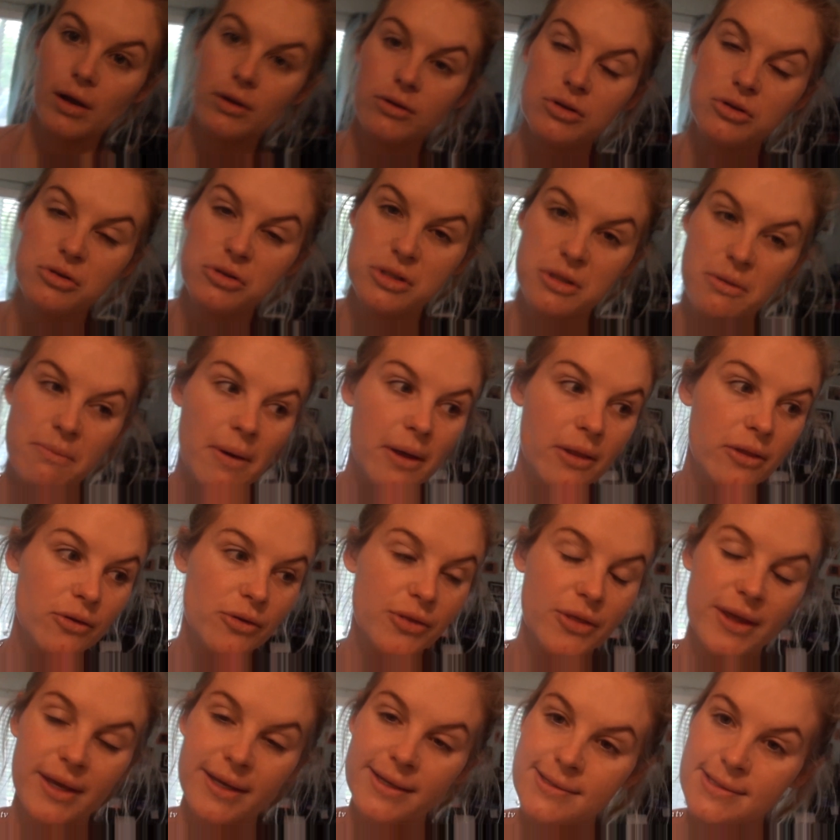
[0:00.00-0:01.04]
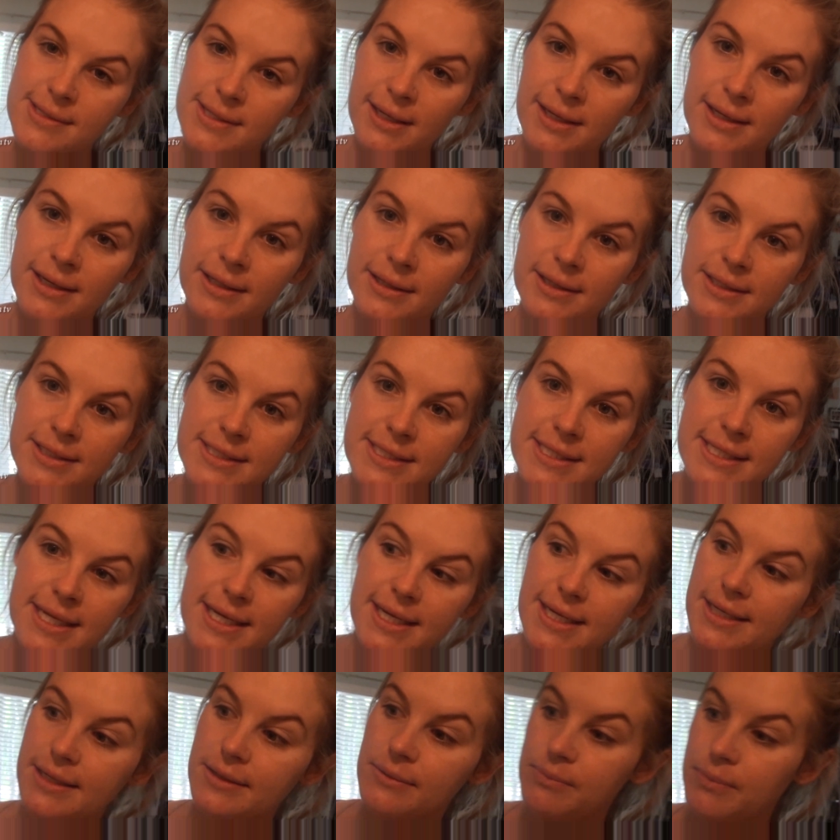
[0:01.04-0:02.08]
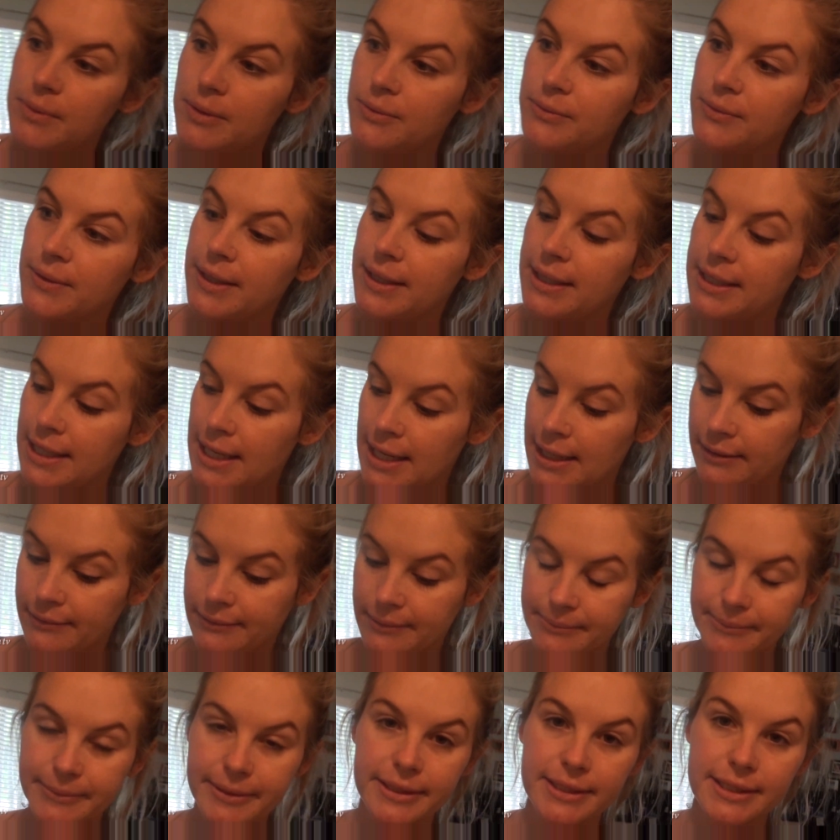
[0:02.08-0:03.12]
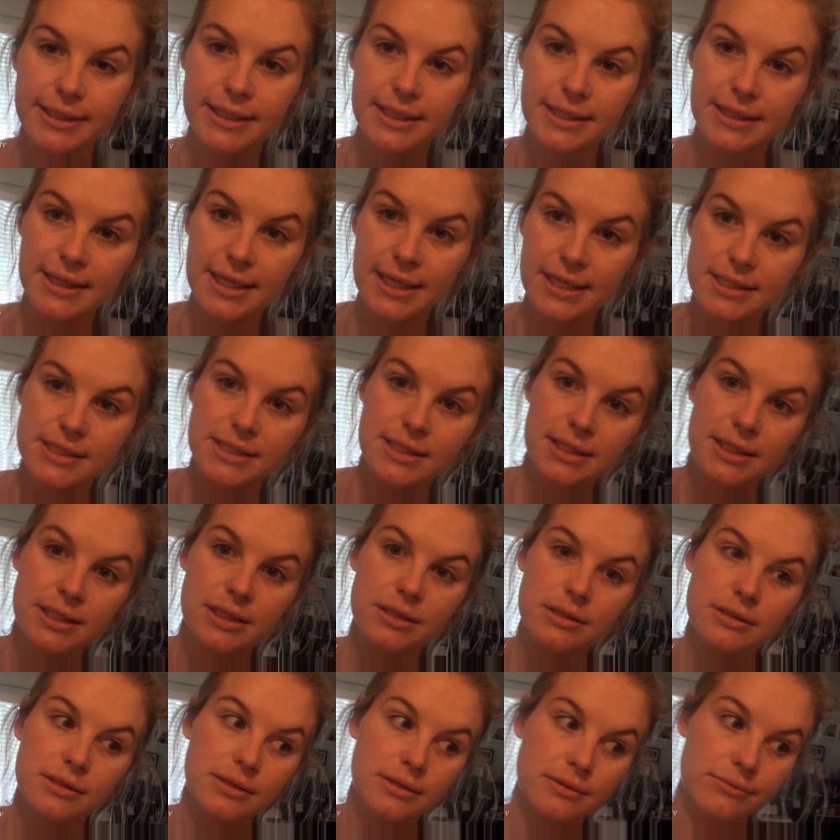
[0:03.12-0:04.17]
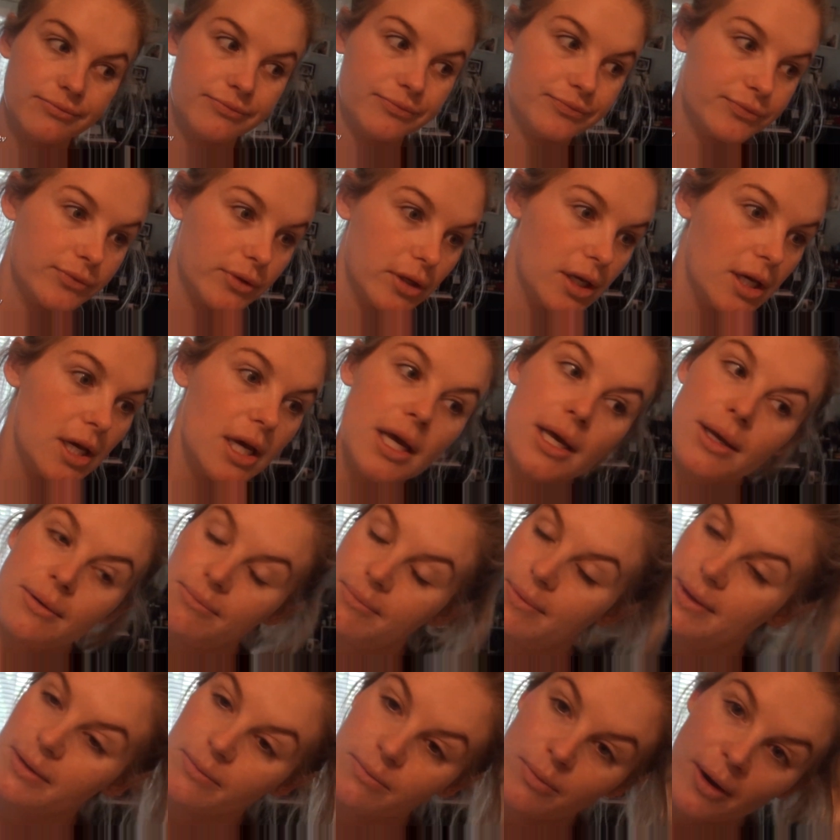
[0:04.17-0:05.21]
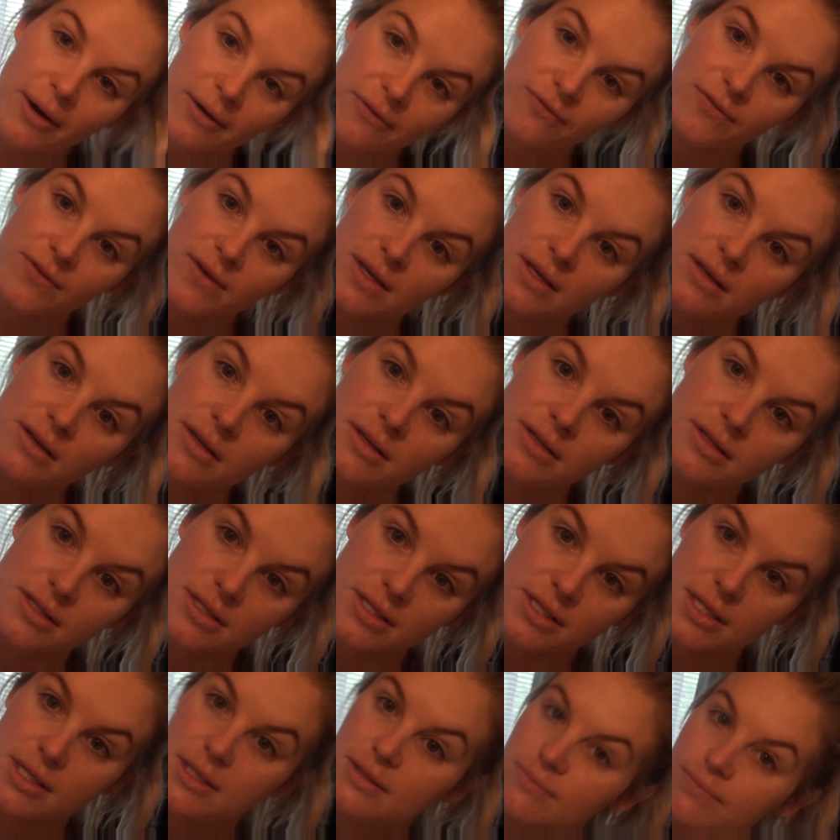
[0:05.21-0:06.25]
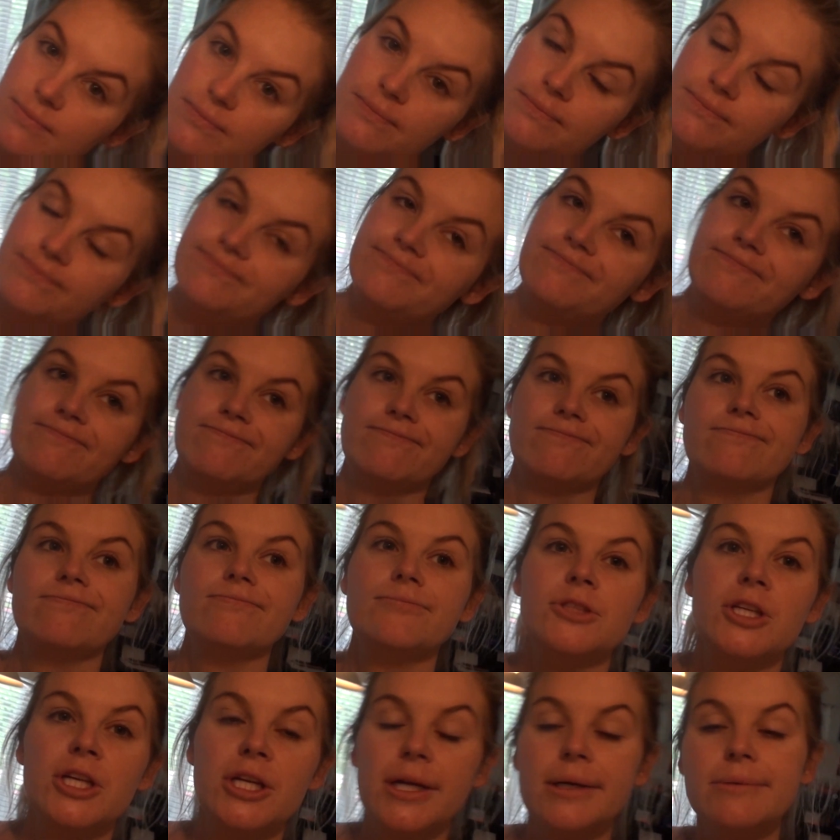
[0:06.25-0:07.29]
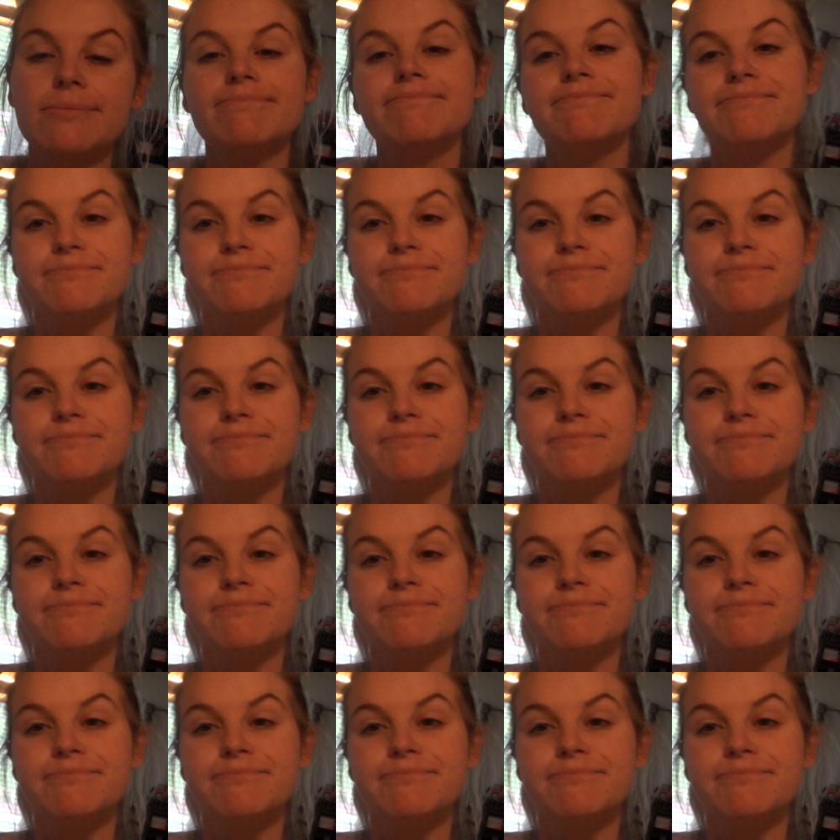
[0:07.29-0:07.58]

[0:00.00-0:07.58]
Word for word: I'll do some other things like in the day, but right now I'm going to get that done and make breakfast and, you know,